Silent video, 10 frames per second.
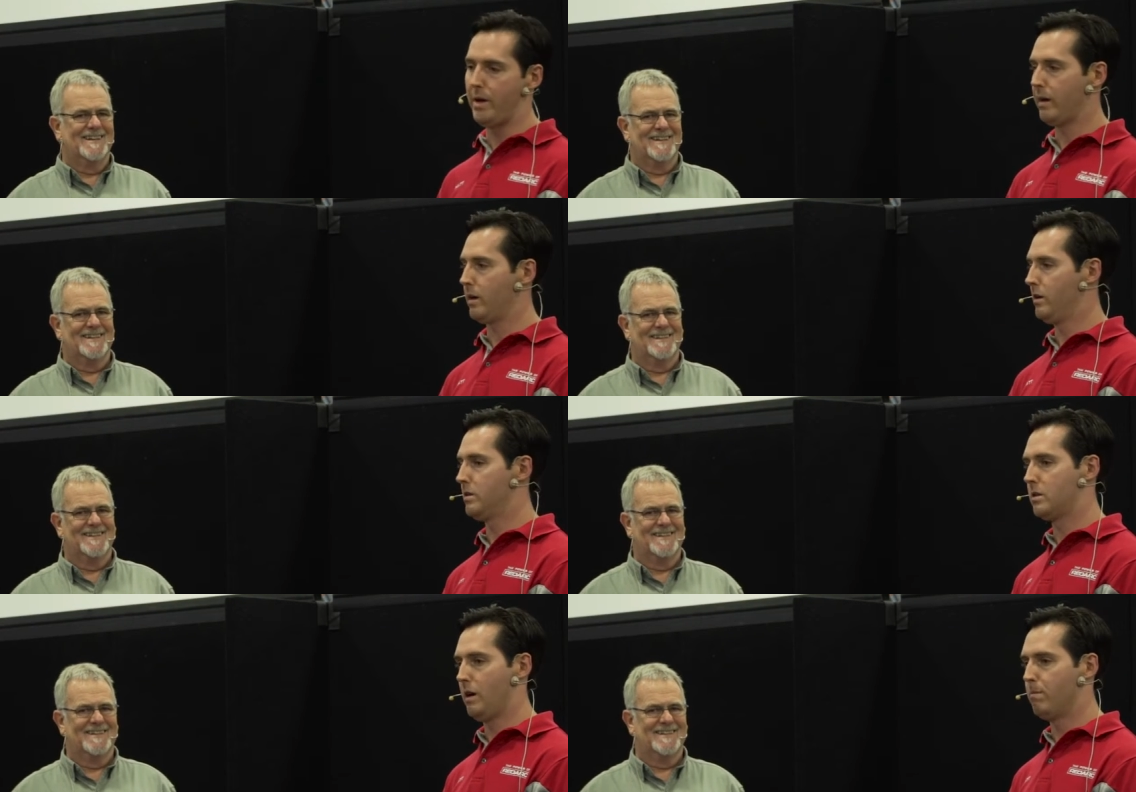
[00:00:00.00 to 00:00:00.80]
Speaker 1: back and
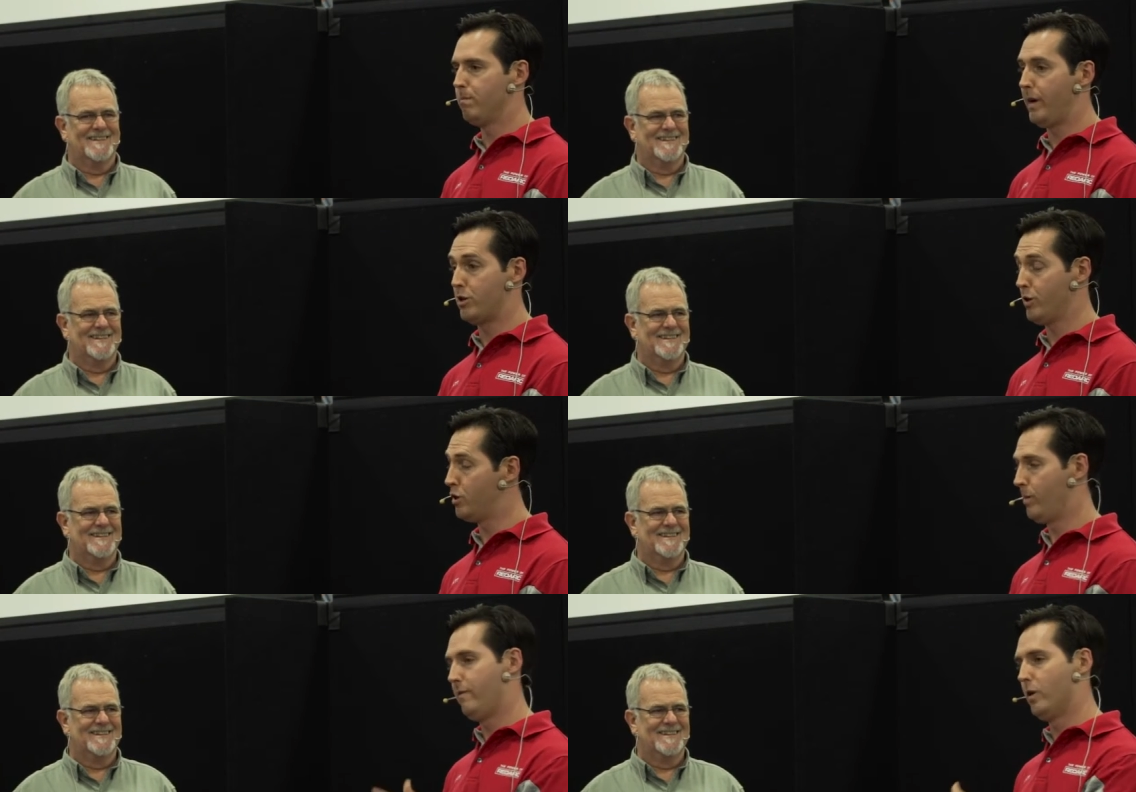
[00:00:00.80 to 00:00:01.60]
its um, battery
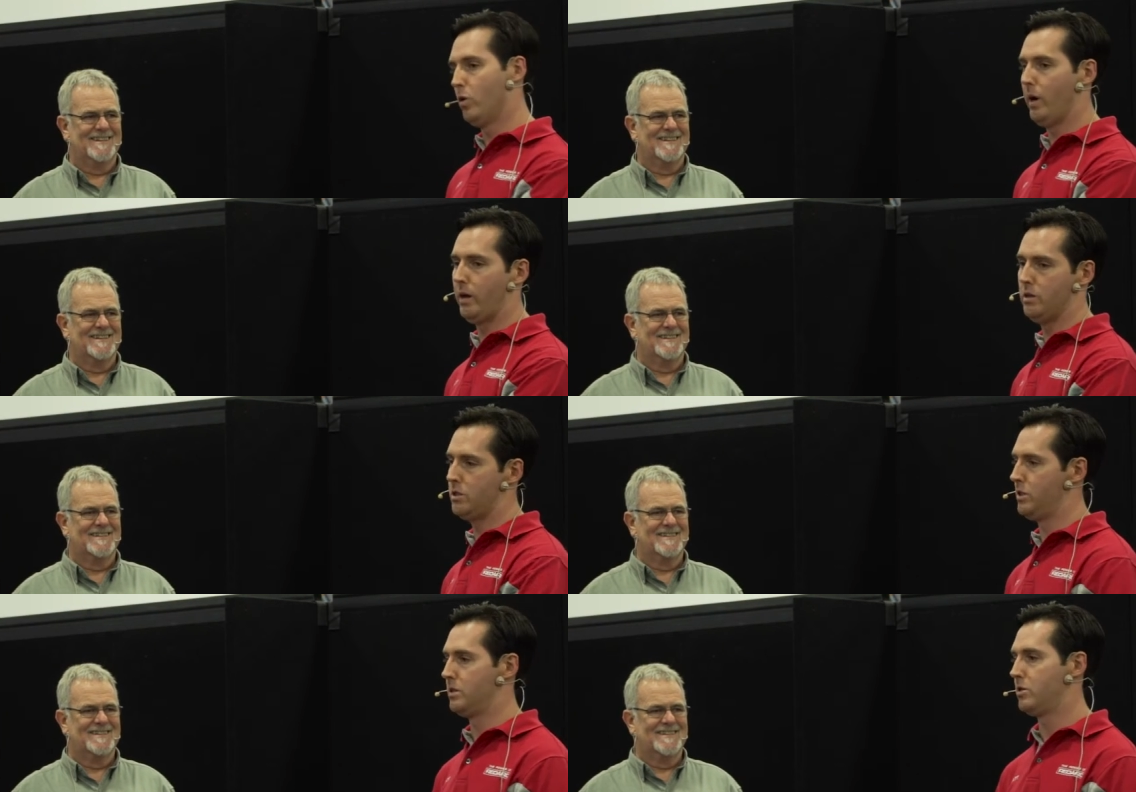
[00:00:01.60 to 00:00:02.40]
could be full and
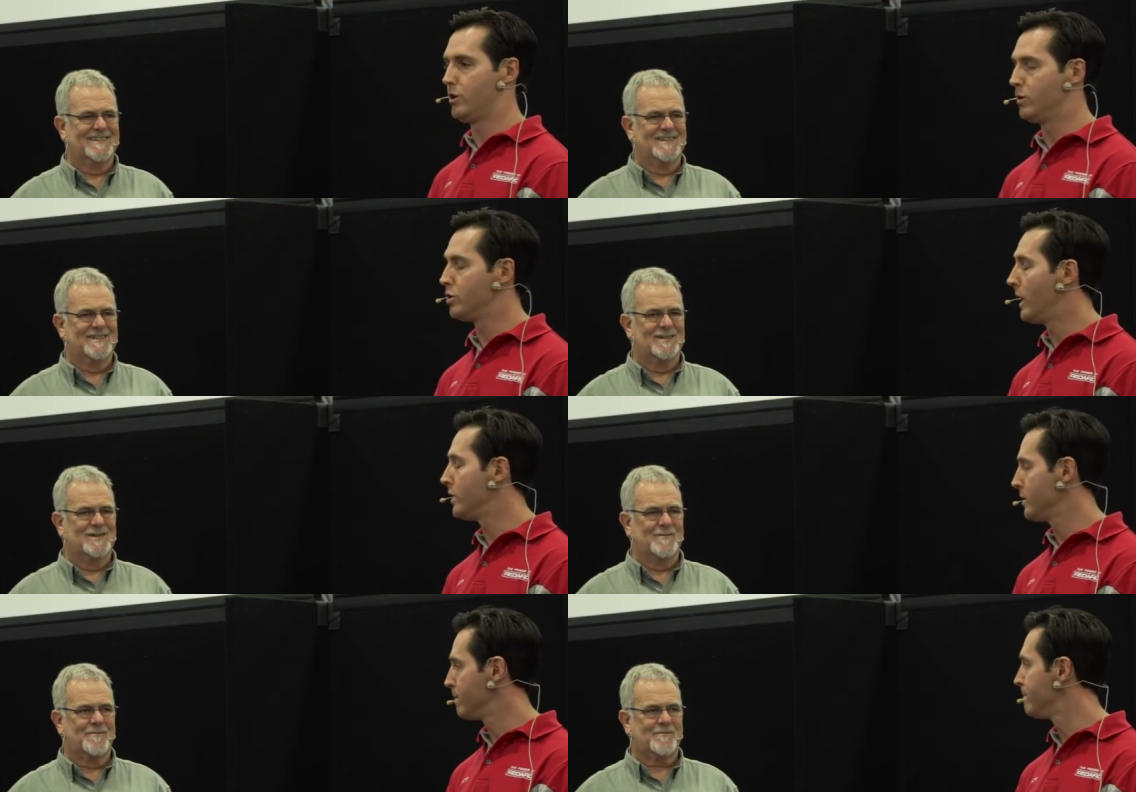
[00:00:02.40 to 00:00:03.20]
it's just trickle
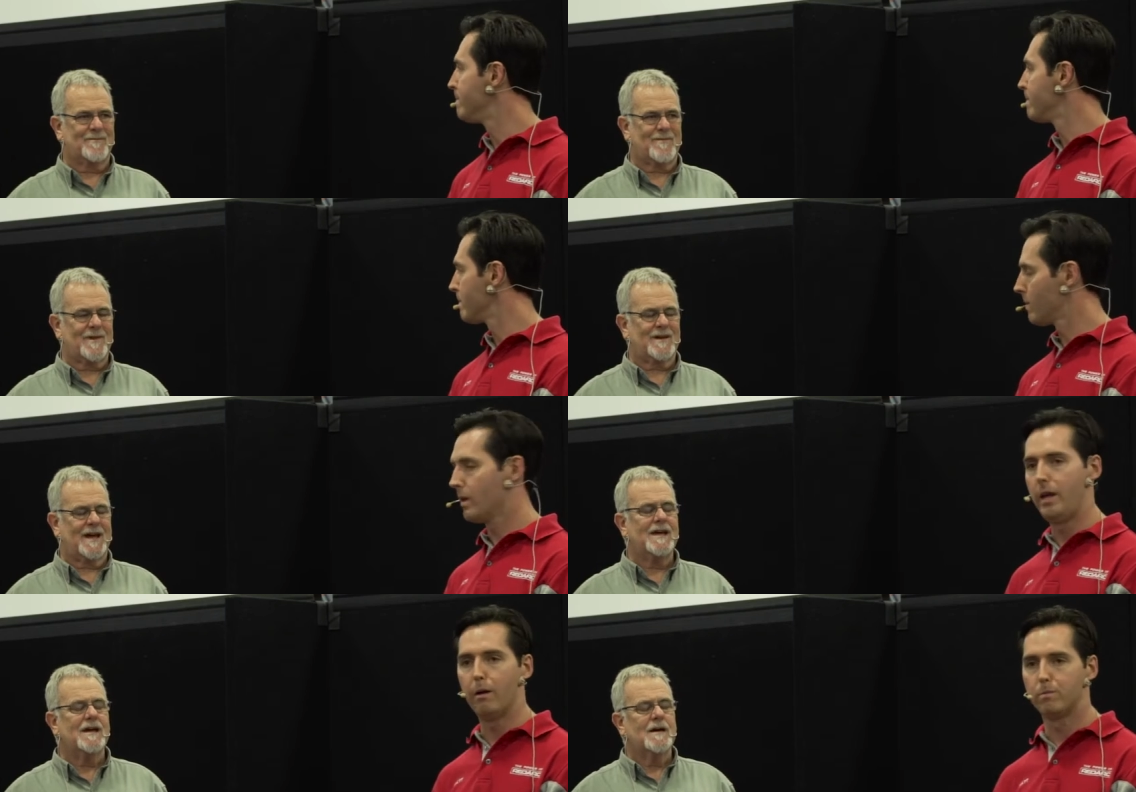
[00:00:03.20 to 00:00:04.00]
charging.
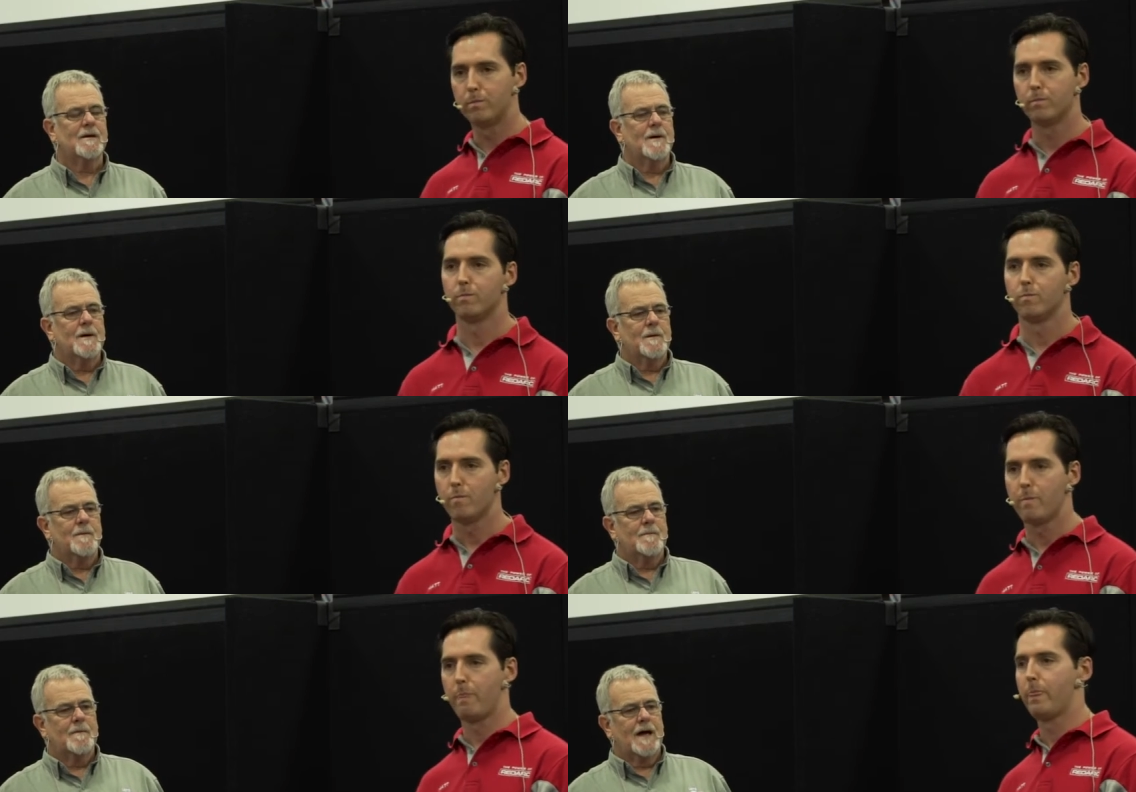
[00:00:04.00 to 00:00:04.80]
Okay. Yep.
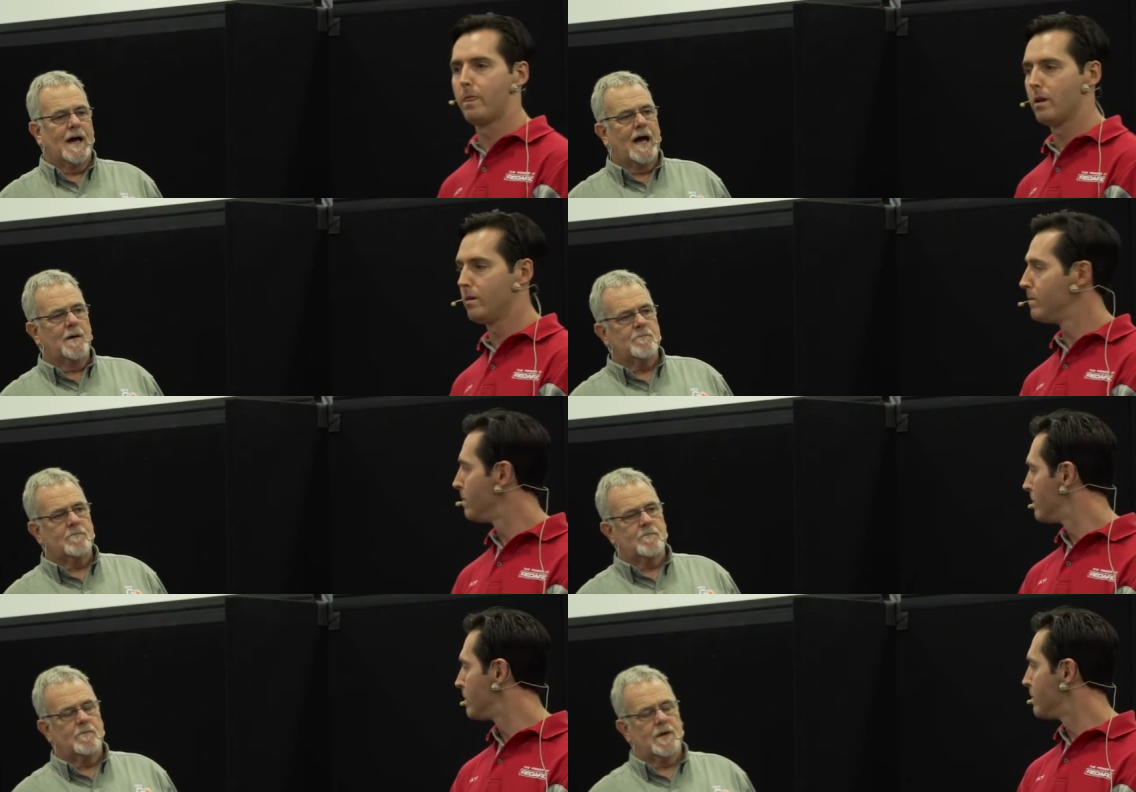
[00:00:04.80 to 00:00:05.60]
Speaker 2: Um,
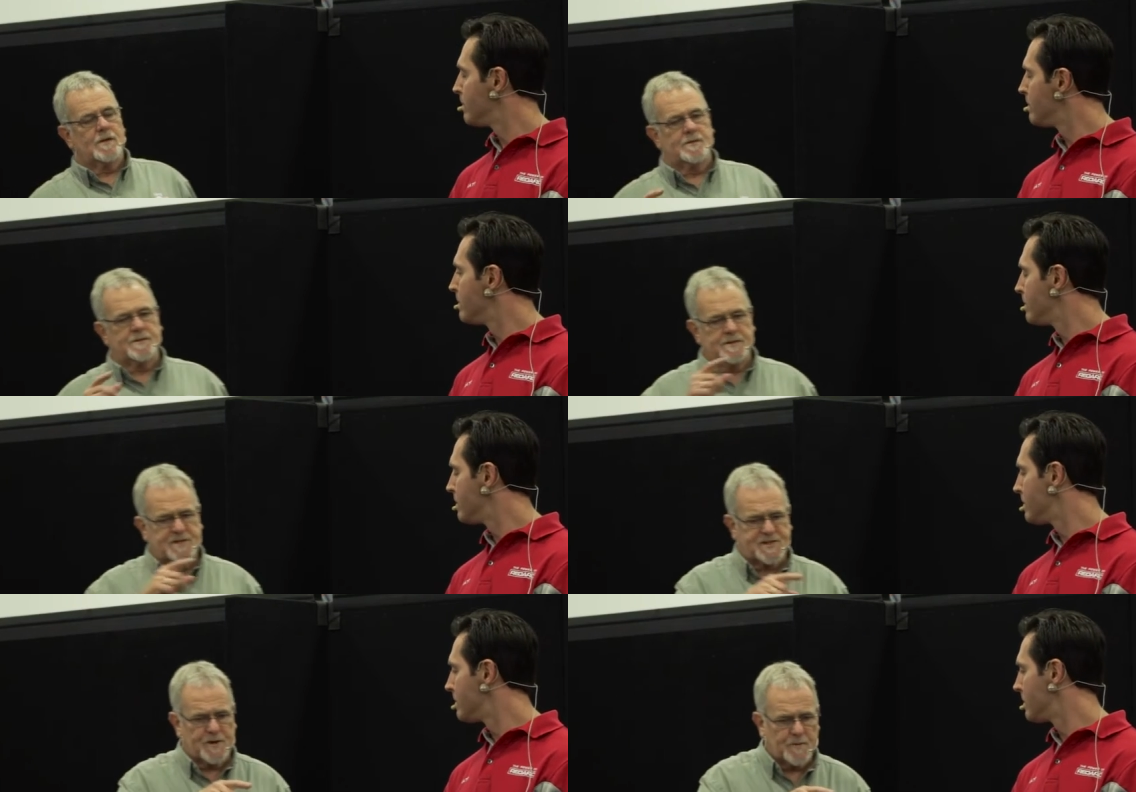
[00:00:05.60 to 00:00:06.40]

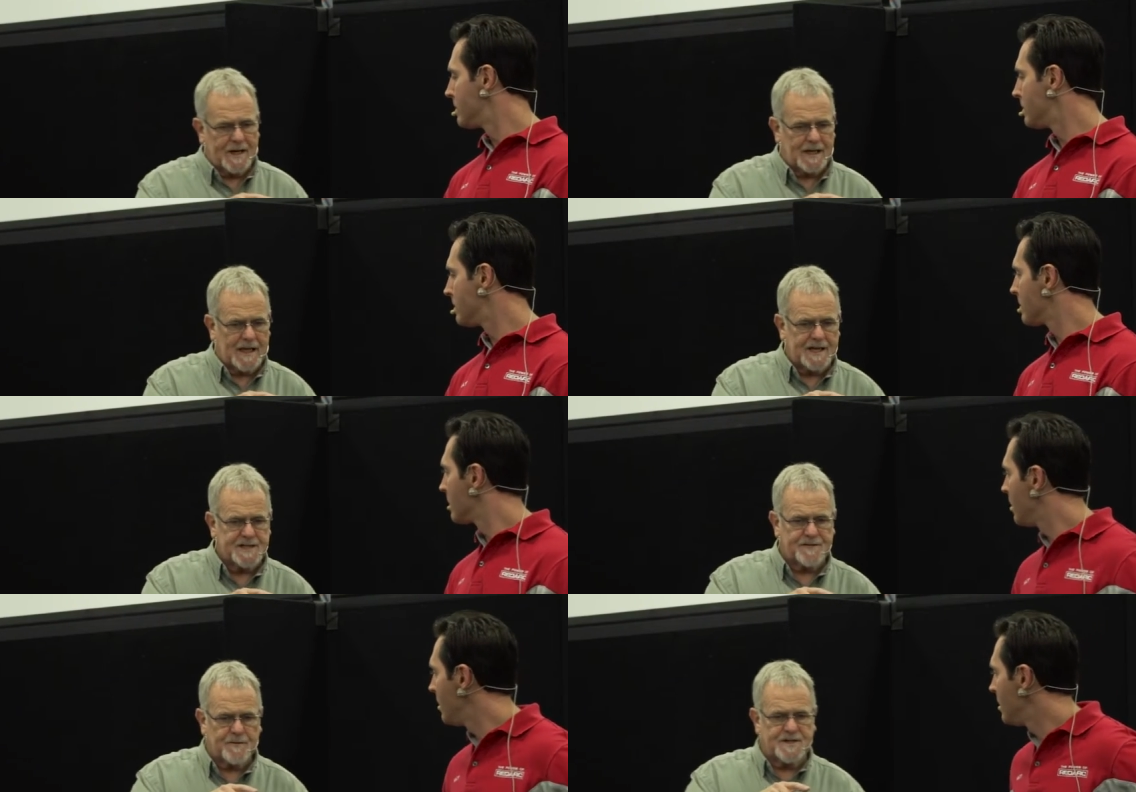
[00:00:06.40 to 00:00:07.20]
just on regulators, for